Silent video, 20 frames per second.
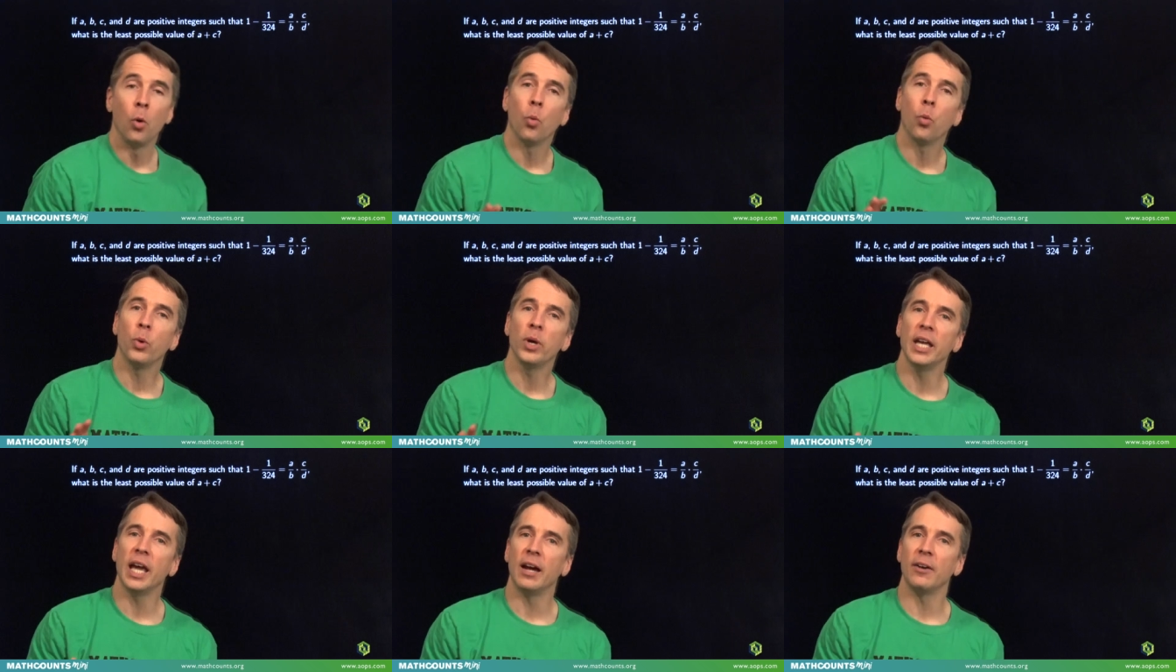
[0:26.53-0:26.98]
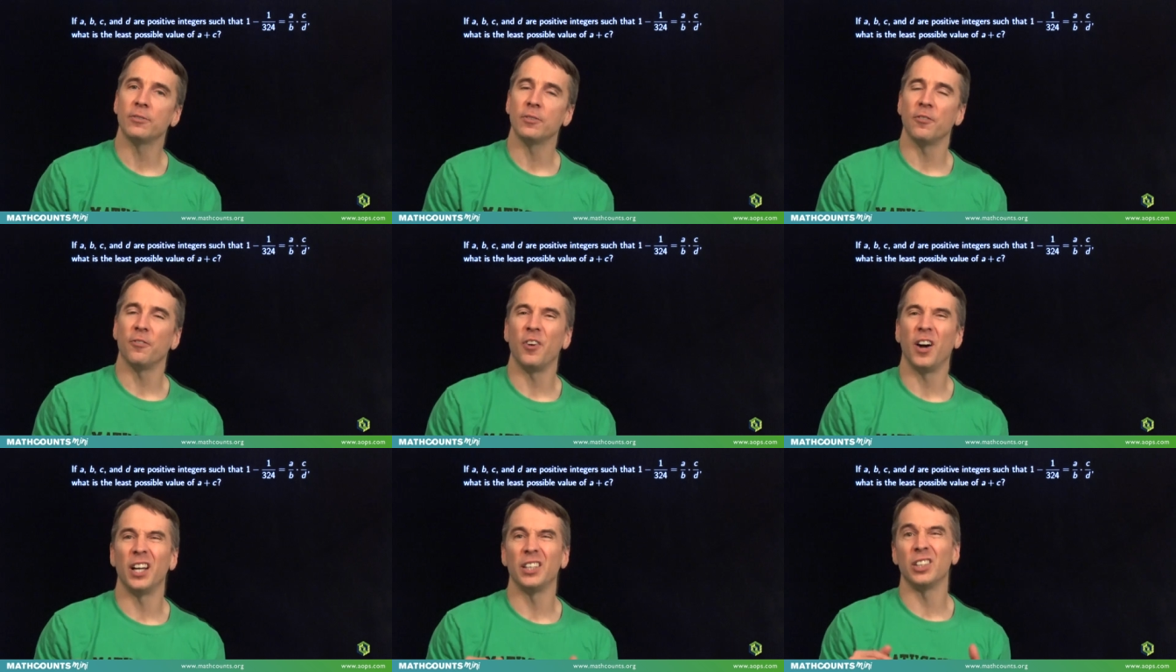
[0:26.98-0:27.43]
We have to
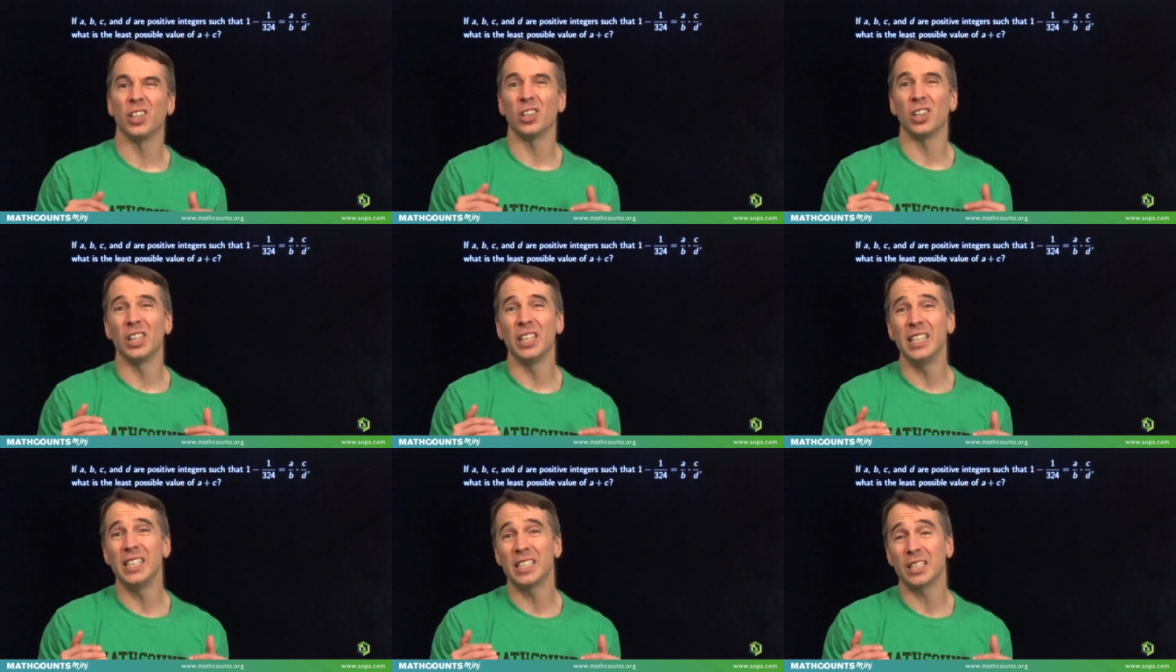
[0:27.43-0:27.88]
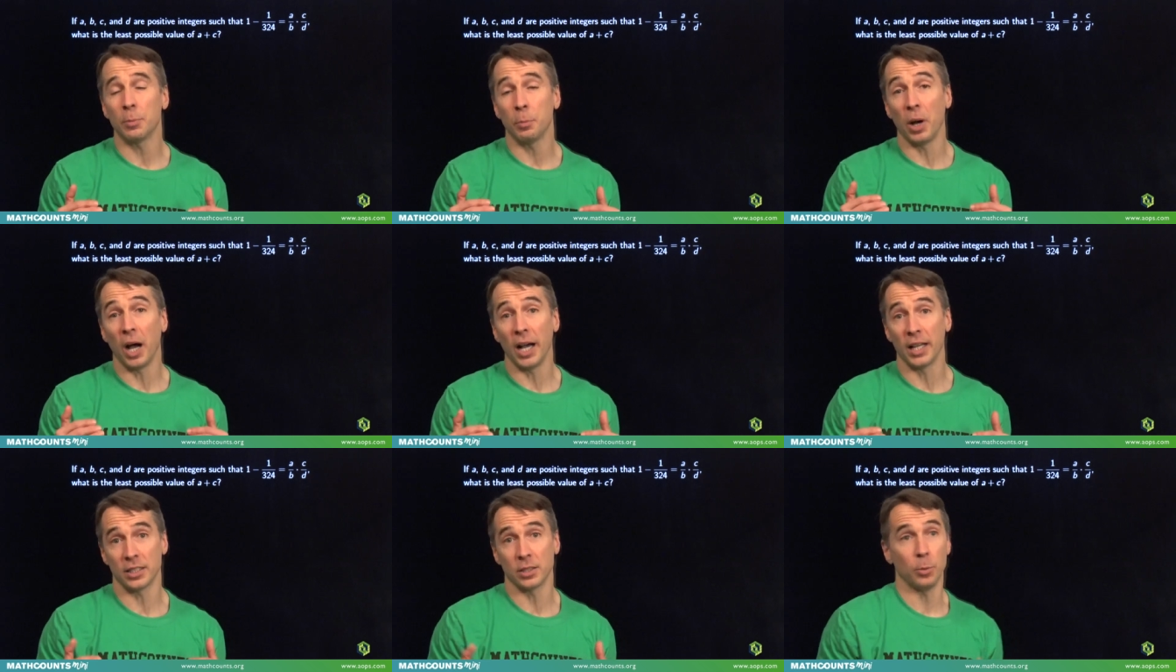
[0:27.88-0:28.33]
find the least
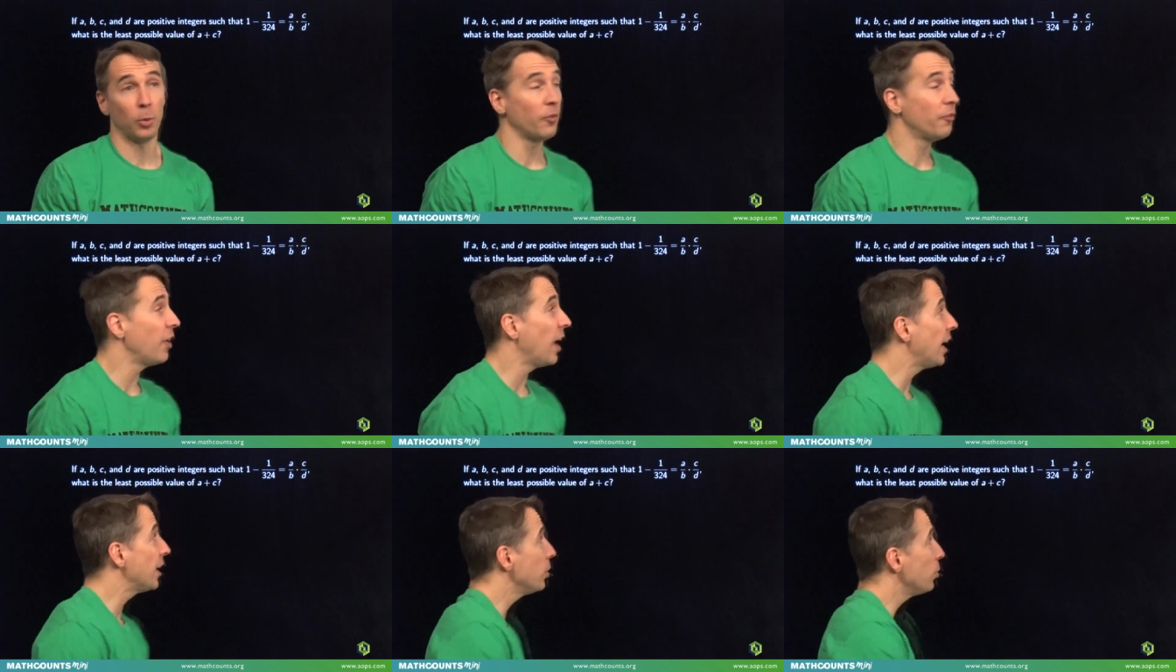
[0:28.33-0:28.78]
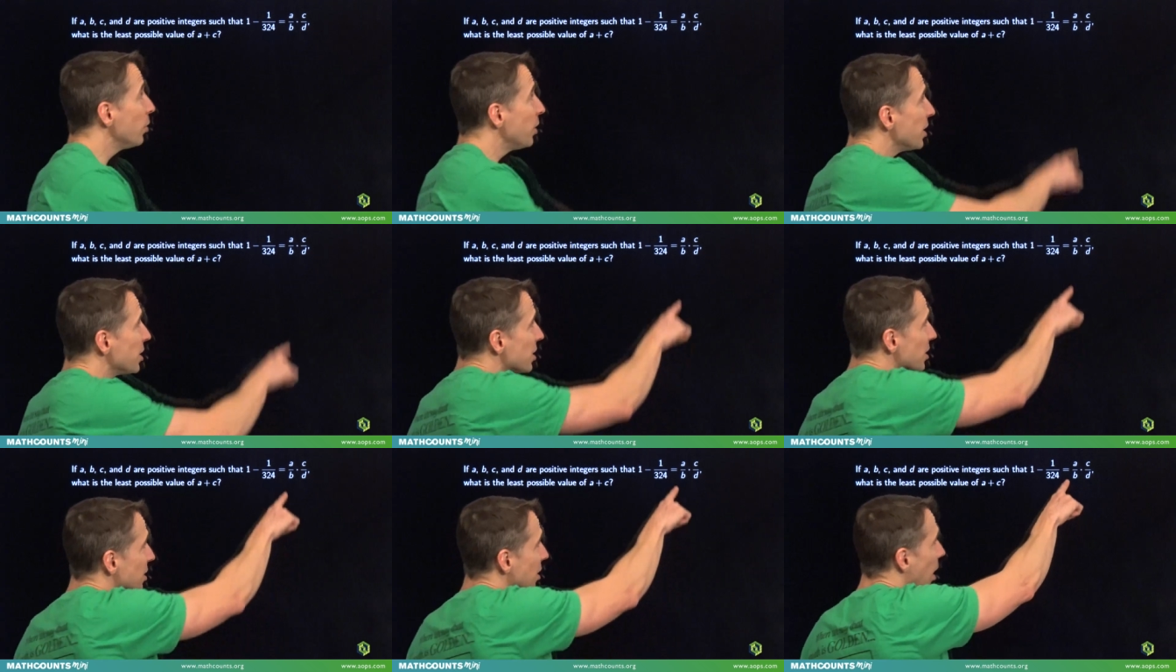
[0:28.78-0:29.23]
possible value of
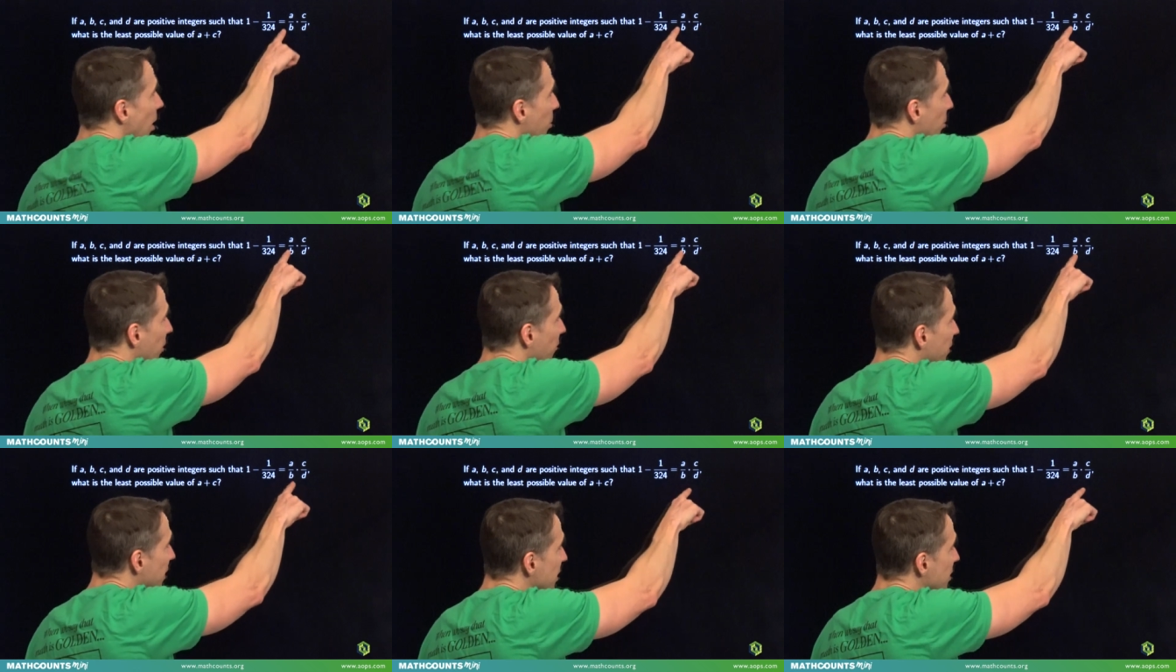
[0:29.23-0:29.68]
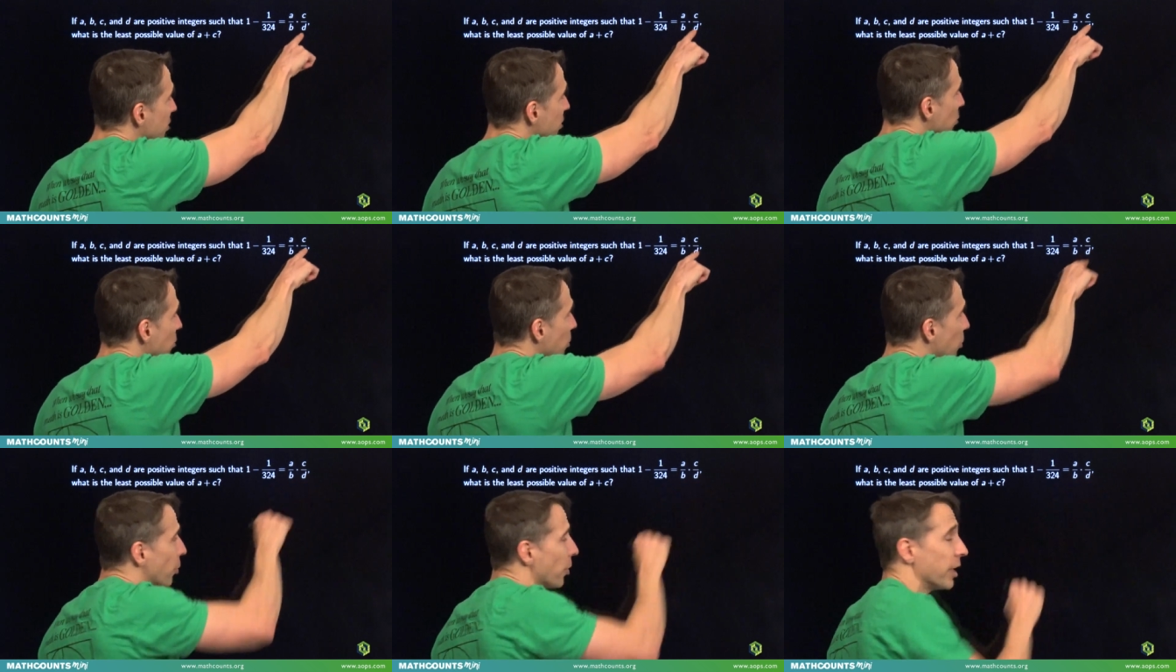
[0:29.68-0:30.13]
the sum of these
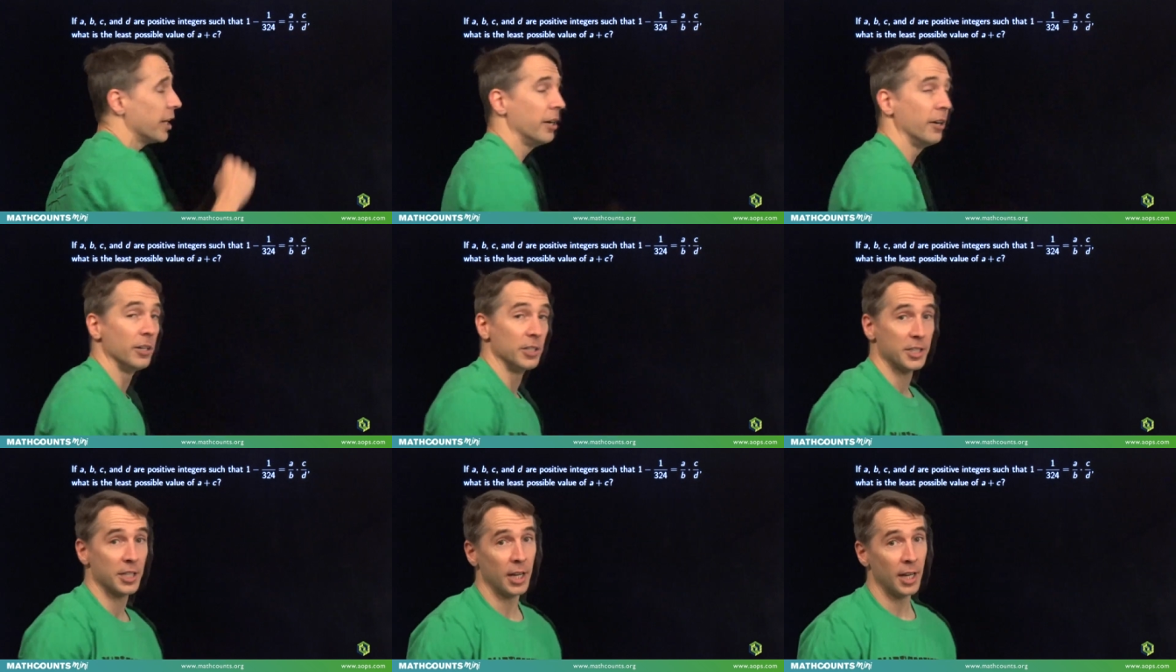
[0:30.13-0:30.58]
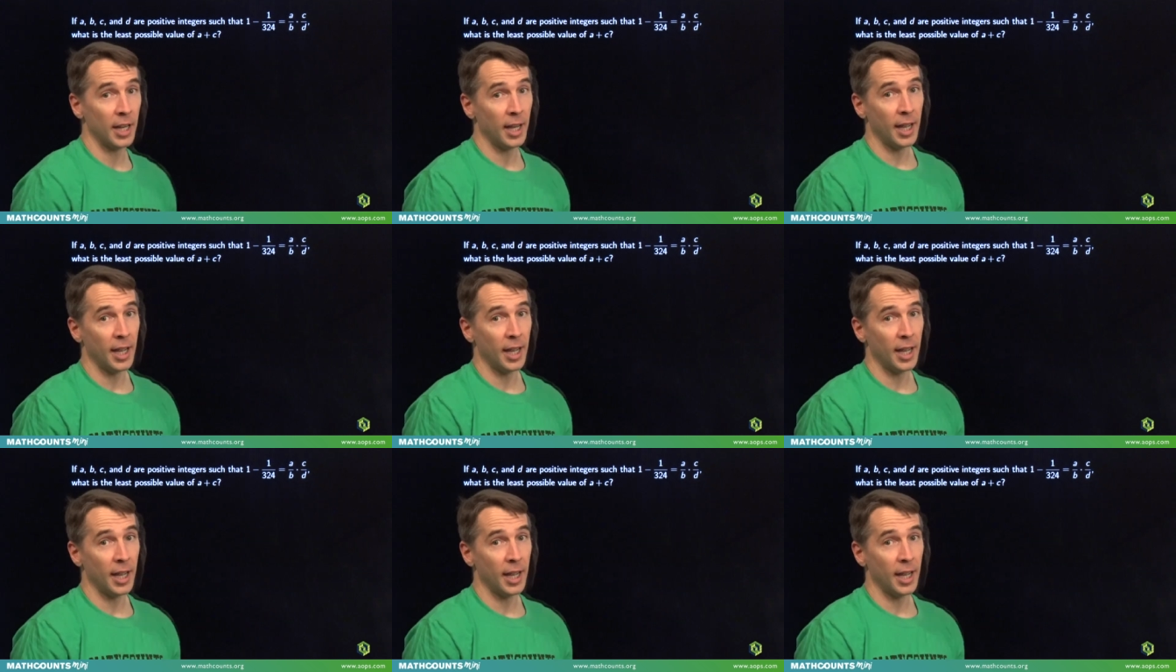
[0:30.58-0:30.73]
numerators,